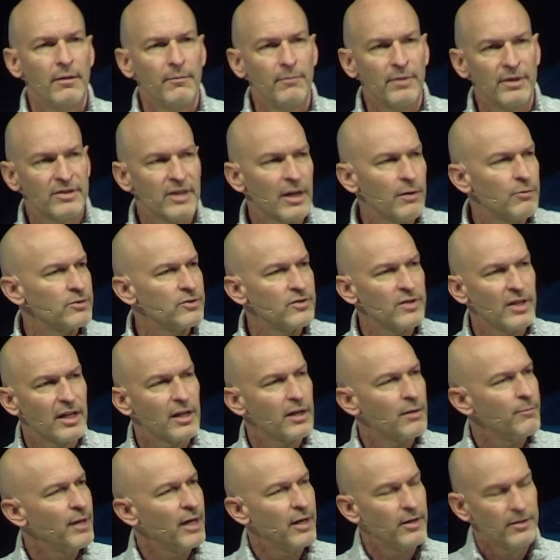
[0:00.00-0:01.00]
But as I was
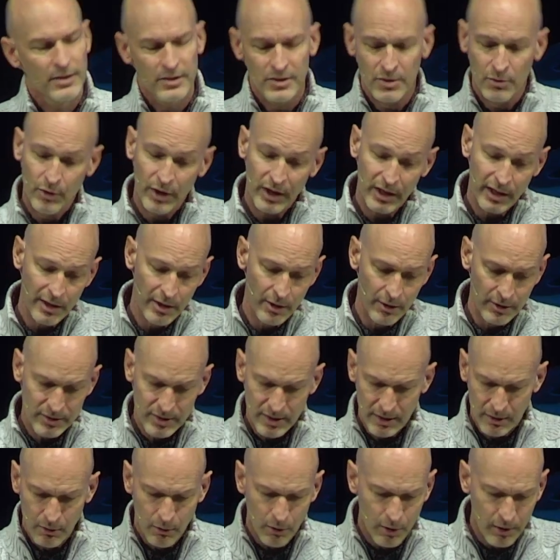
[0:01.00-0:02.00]
thinking about it this week, you know,
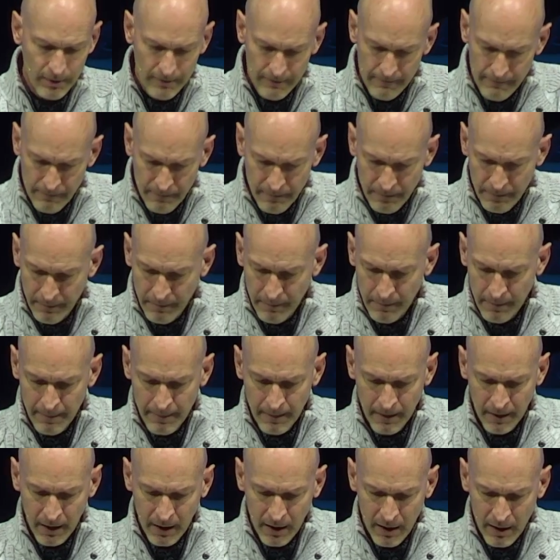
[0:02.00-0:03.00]
I said, Lord,
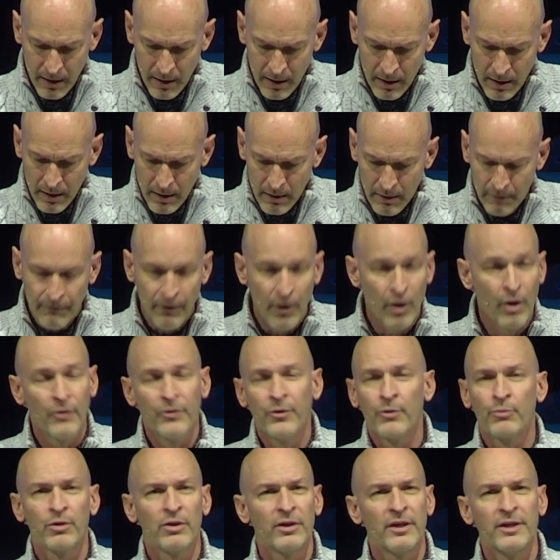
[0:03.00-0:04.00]
of all
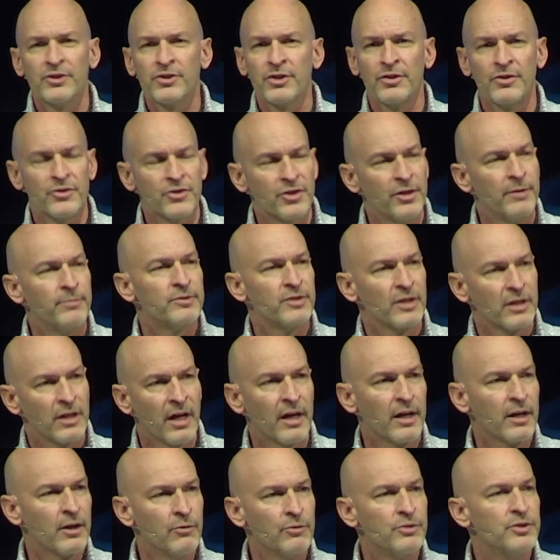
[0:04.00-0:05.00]
the relationships, I've
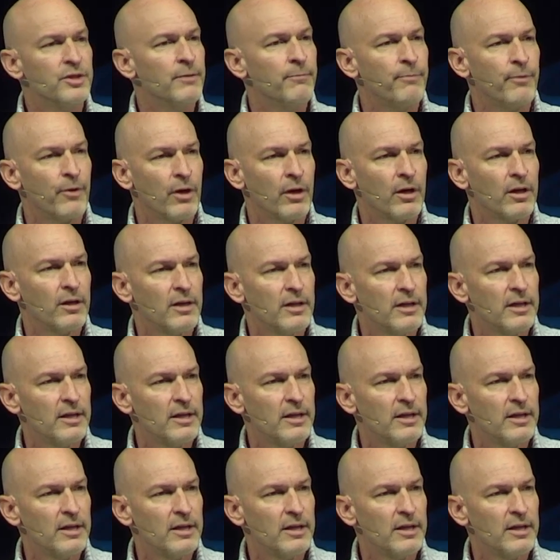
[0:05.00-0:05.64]
got to go deeper.